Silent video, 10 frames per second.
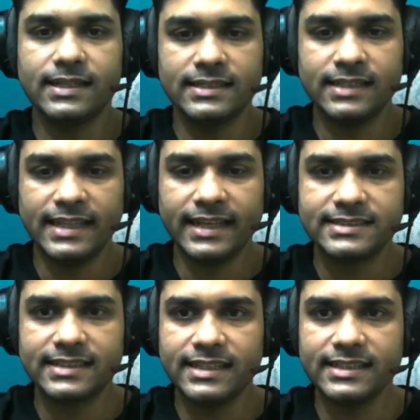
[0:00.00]
the
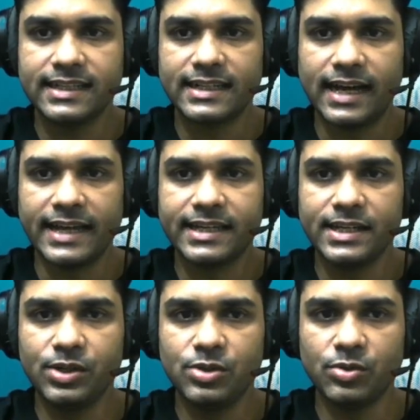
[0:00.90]
next thing that I
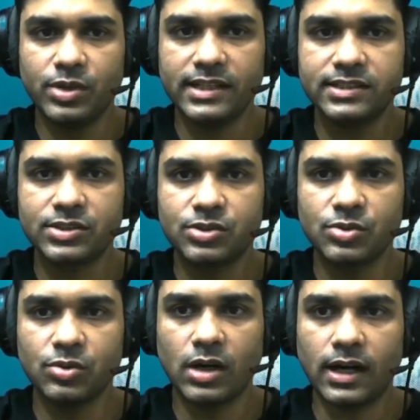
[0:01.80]
can do is
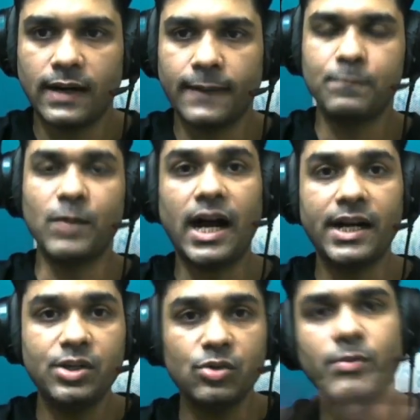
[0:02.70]
to
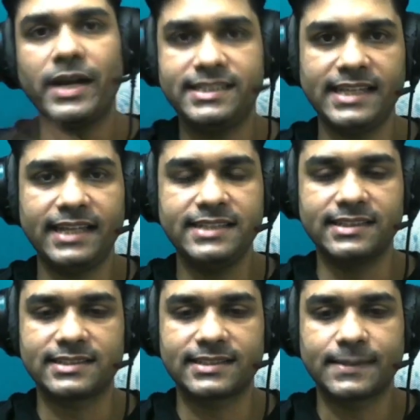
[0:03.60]
undo my
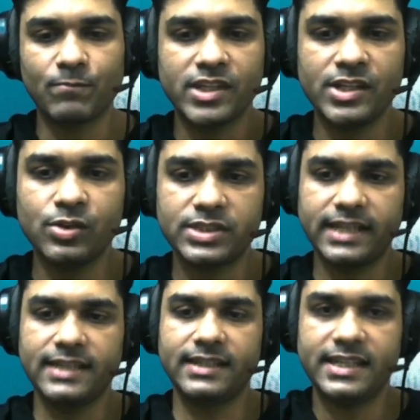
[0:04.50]
changes
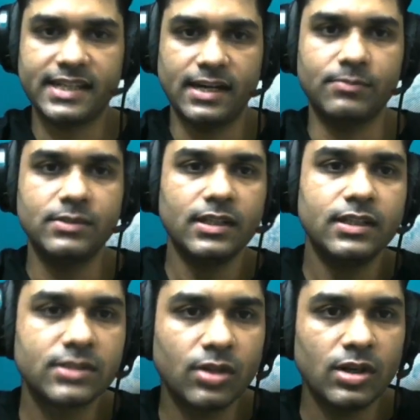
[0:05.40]
using GitHub.
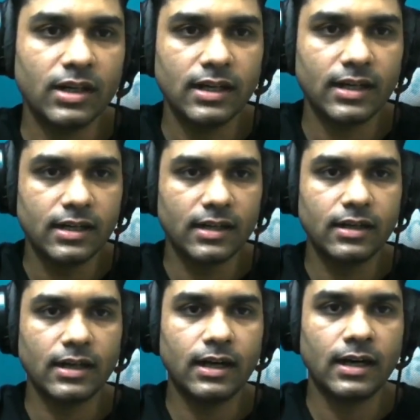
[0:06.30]
So
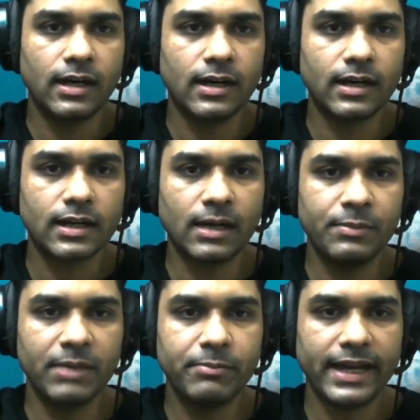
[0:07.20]

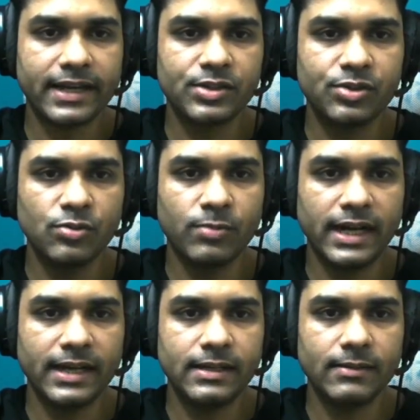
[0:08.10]
coming back to
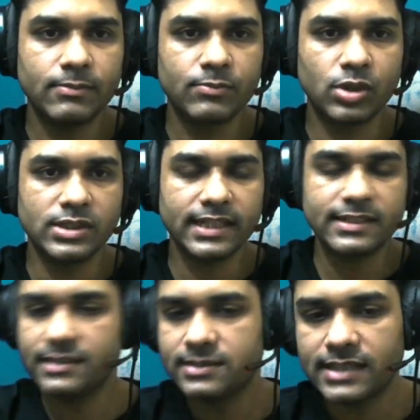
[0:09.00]
my project,
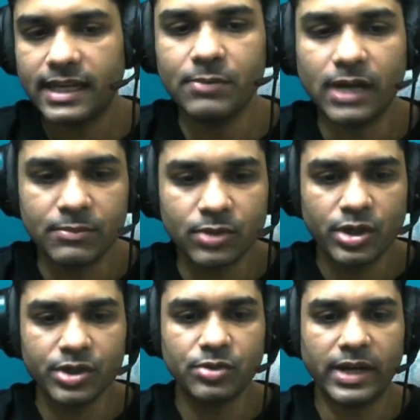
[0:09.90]
this time I'm
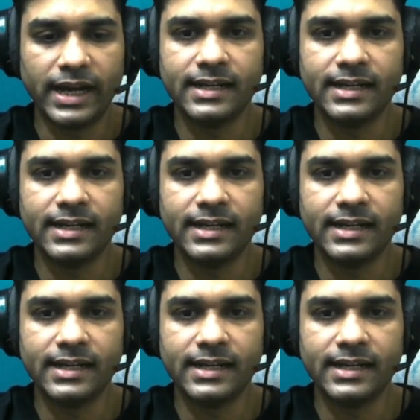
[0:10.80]
going to add